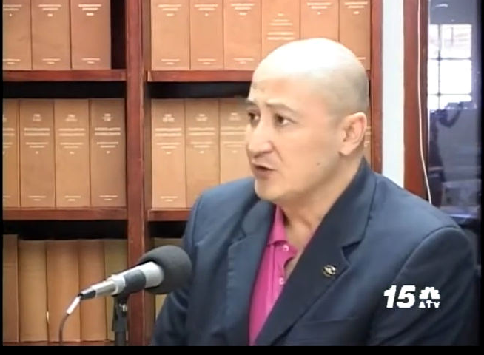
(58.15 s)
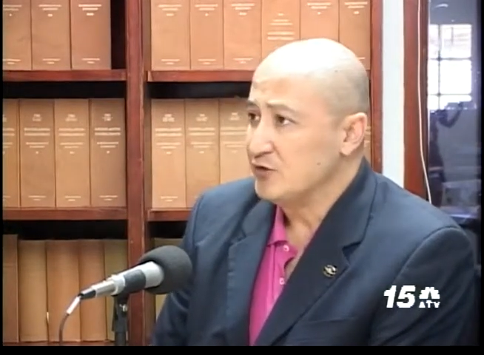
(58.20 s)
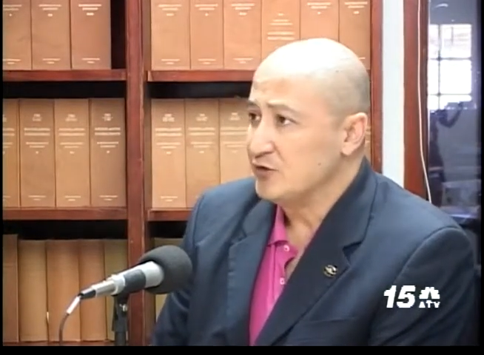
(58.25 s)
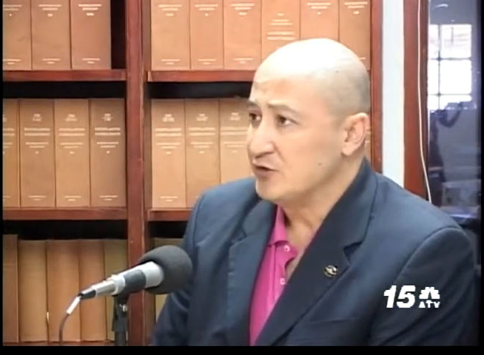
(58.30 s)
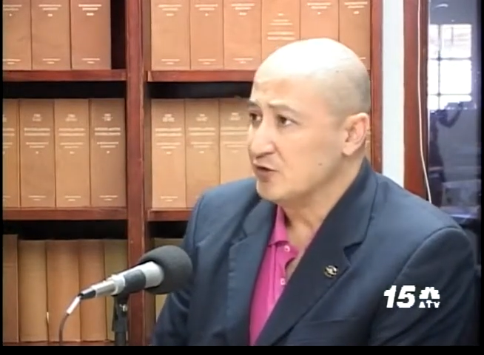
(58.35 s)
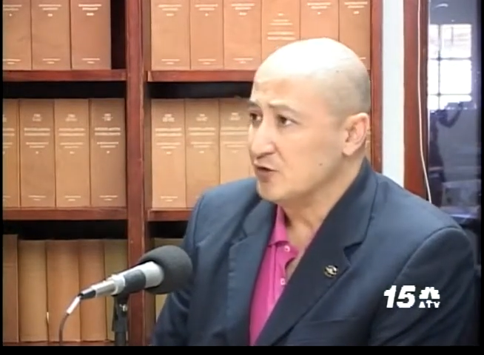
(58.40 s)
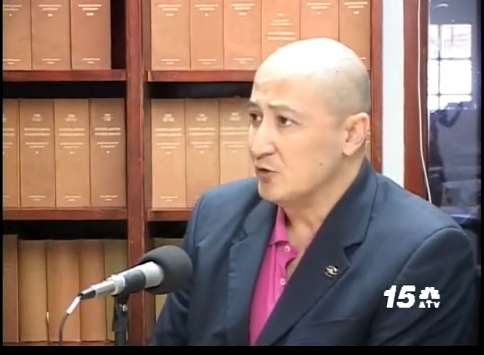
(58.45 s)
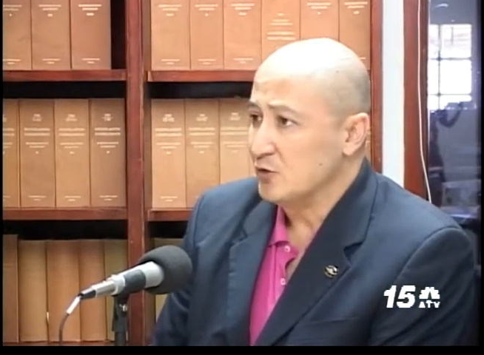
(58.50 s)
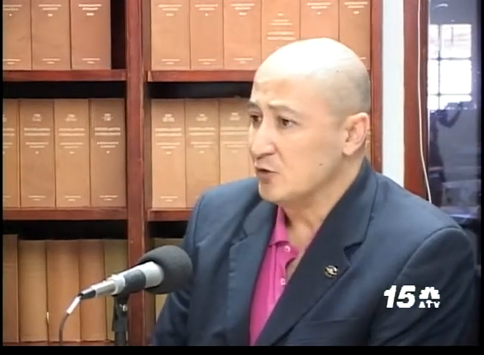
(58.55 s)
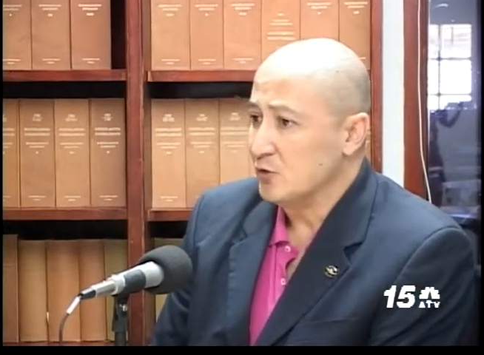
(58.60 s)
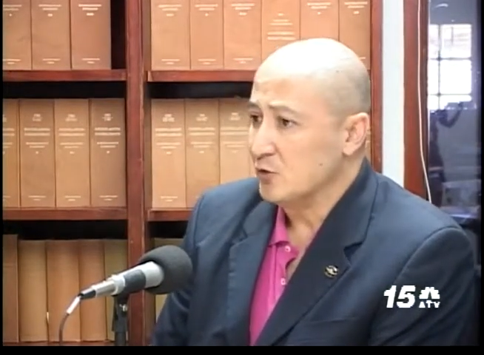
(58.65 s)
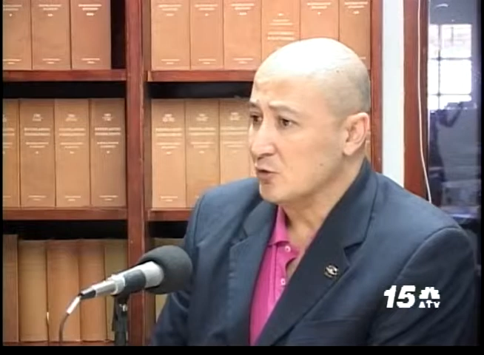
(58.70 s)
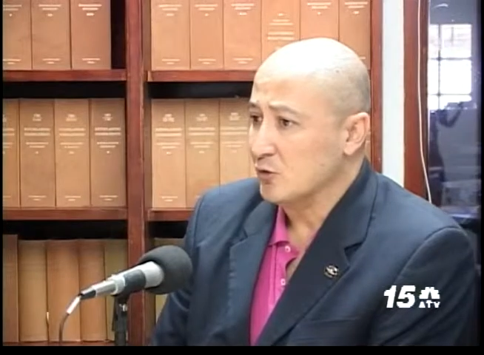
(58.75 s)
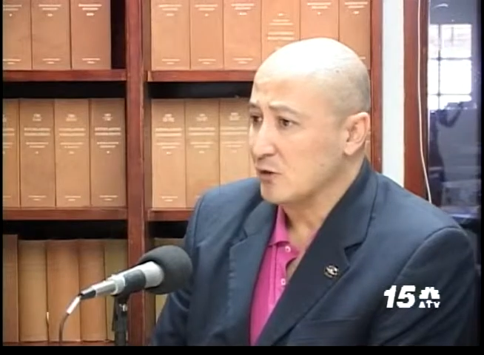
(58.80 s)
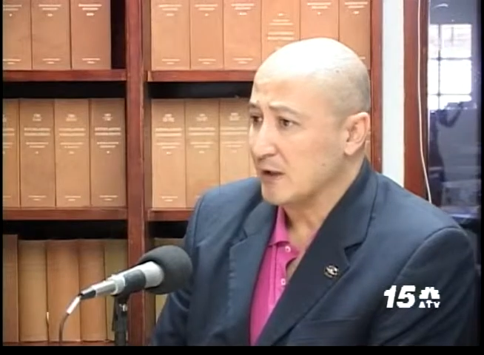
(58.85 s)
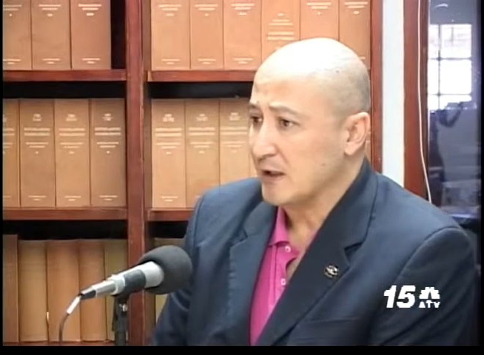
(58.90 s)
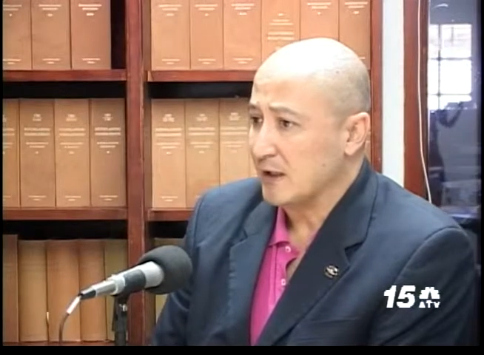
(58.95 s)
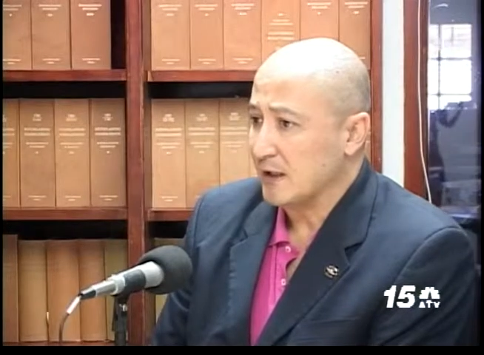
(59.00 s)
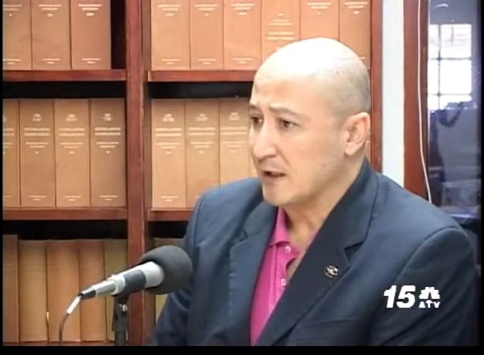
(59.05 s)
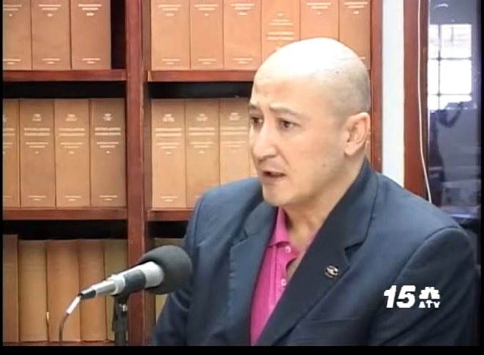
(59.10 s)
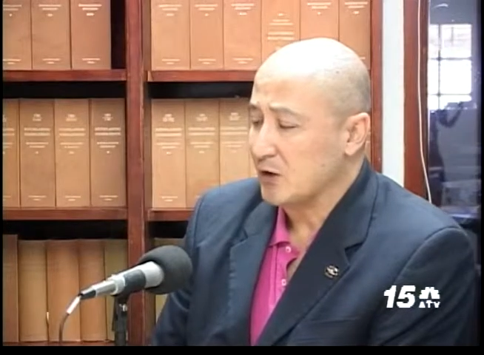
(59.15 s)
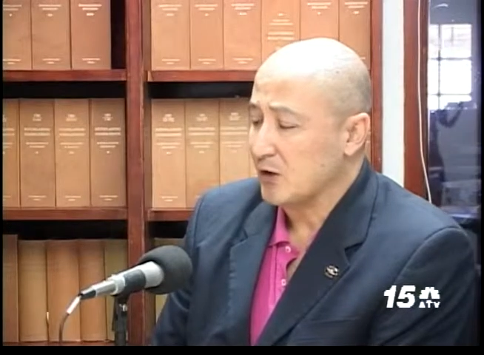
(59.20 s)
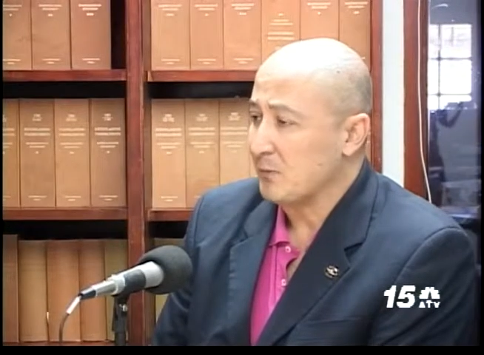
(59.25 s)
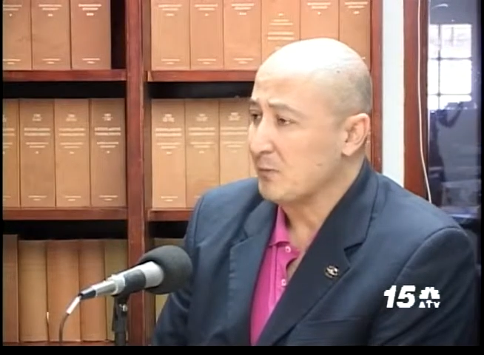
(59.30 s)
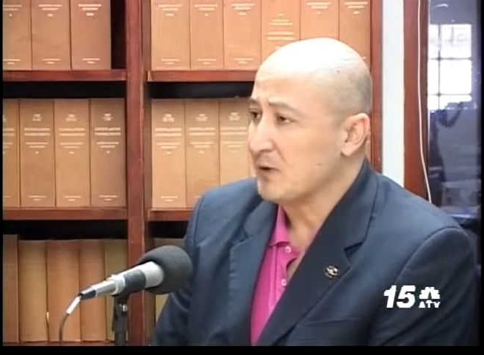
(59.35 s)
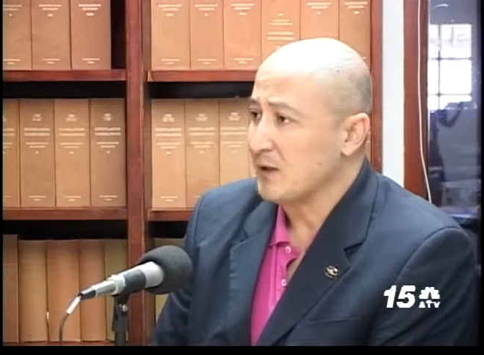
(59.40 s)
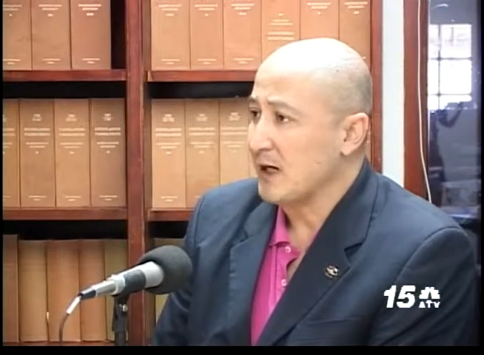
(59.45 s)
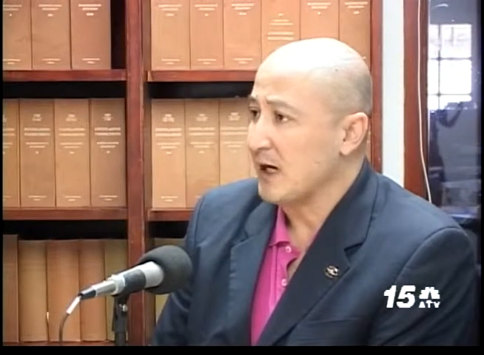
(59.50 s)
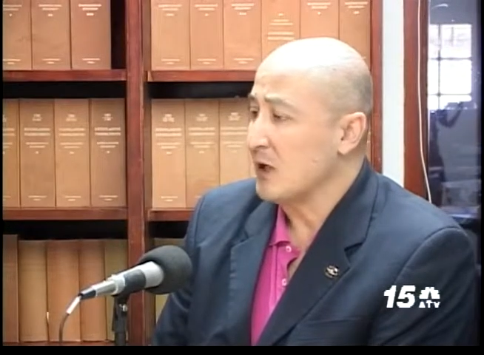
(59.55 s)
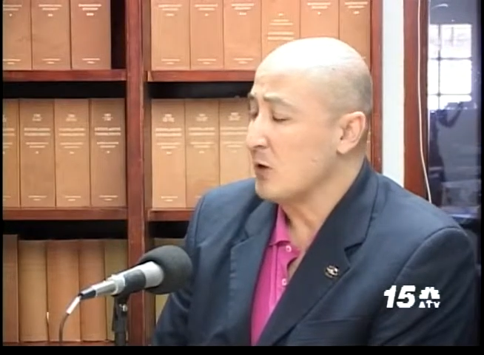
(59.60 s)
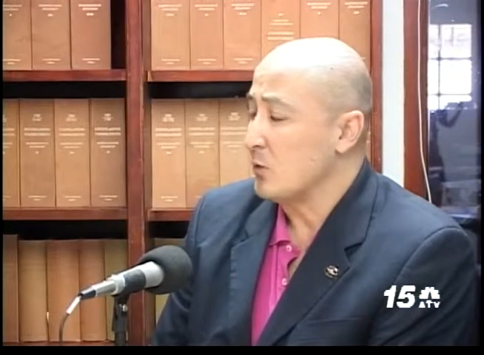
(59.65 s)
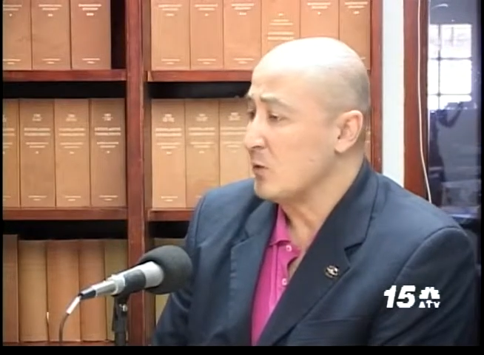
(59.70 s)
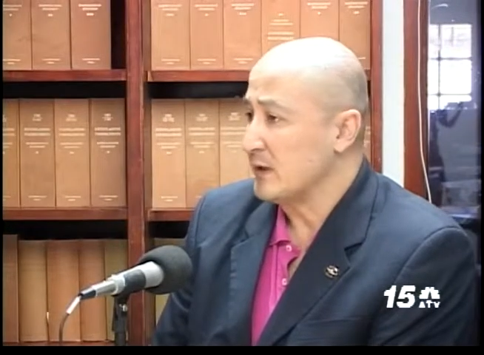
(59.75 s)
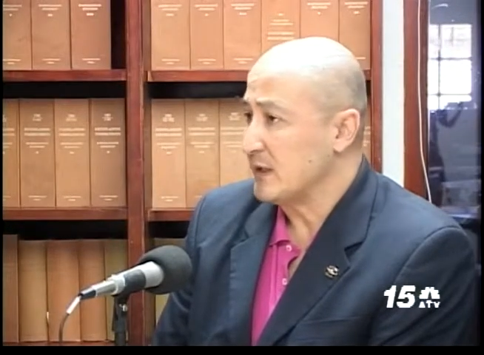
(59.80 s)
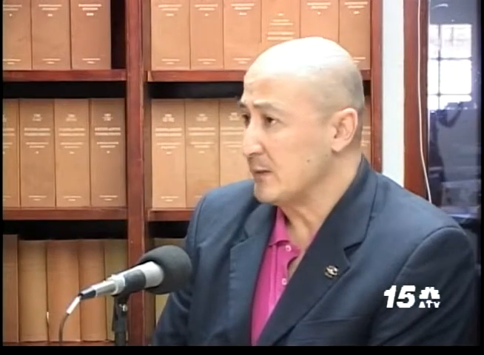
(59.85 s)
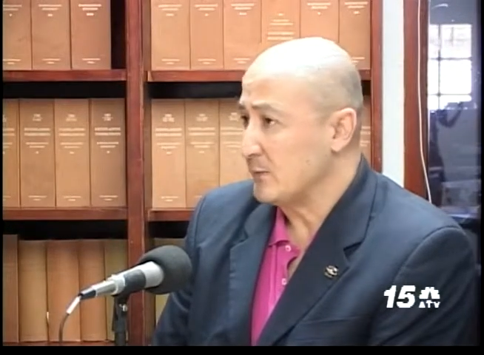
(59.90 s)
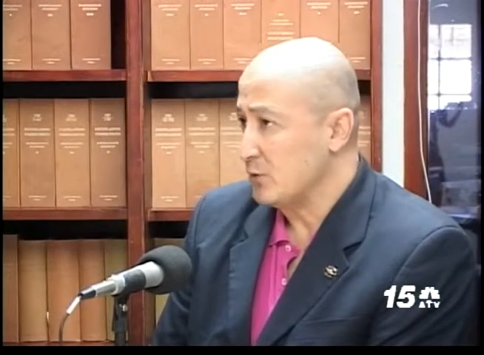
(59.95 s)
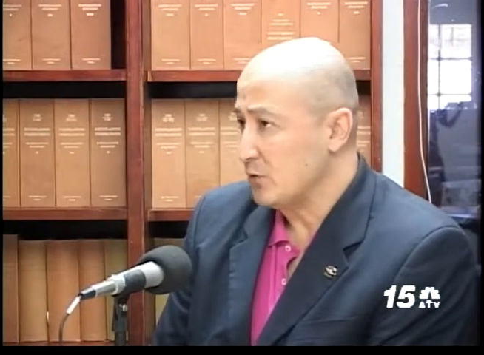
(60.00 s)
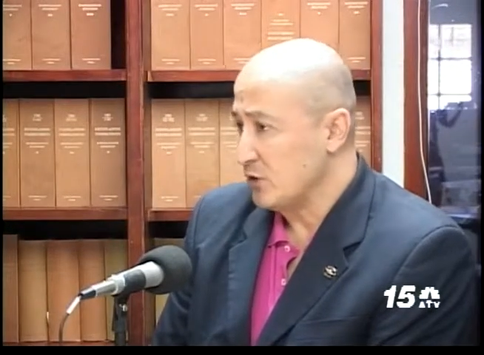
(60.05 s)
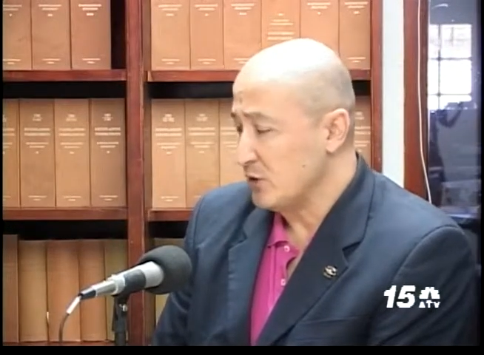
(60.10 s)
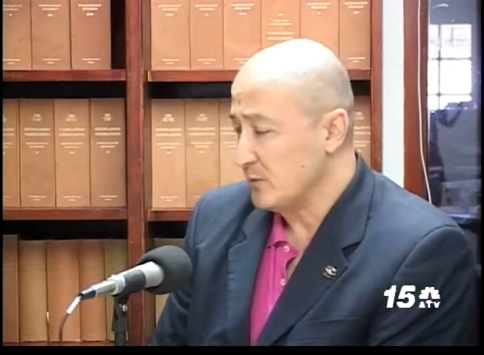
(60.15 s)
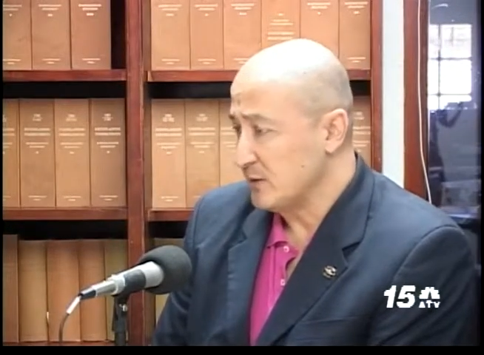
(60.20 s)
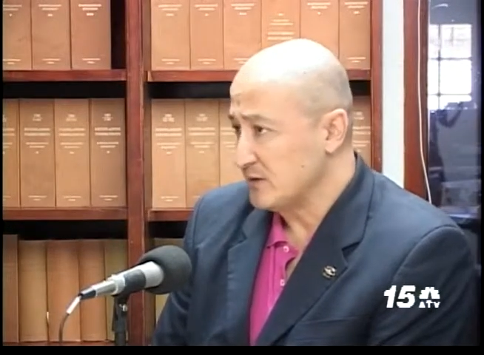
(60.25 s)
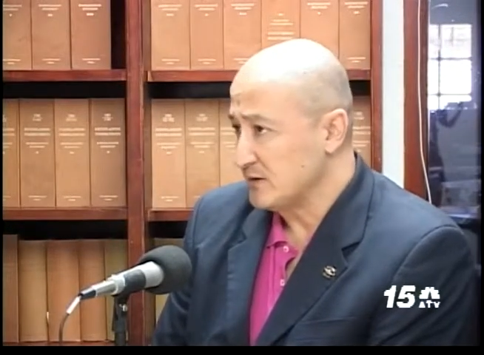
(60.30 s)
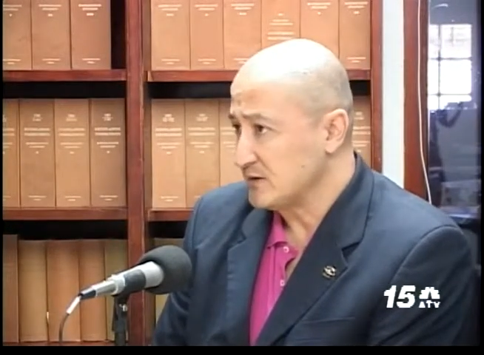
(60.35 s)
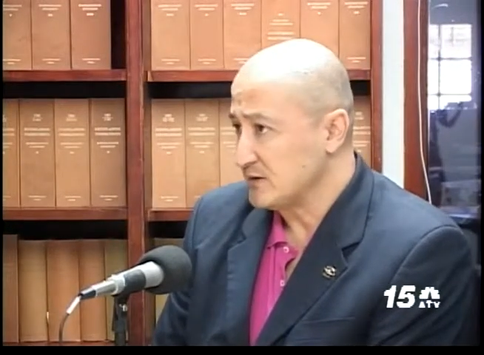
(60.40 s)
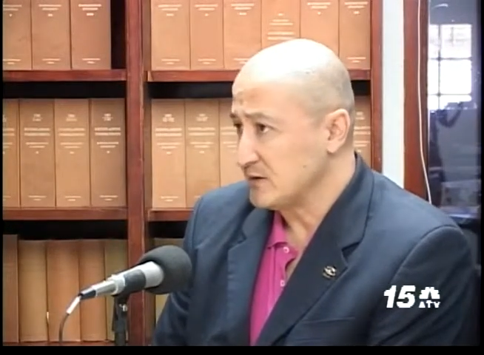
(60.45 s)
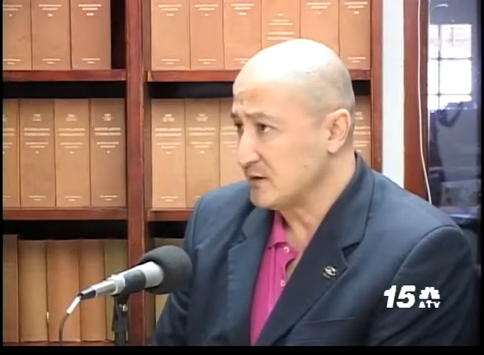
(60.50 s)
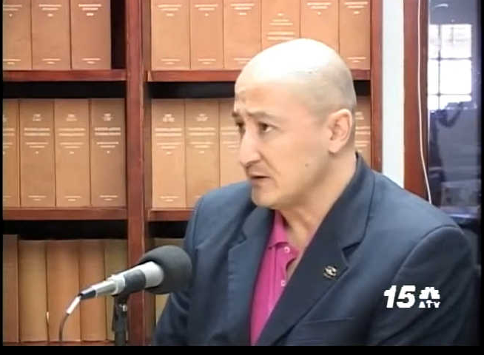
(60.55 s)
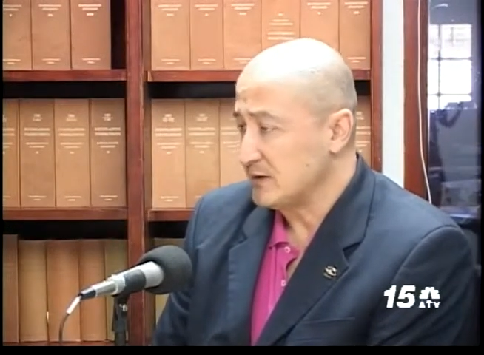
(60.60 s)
to comply with their permit.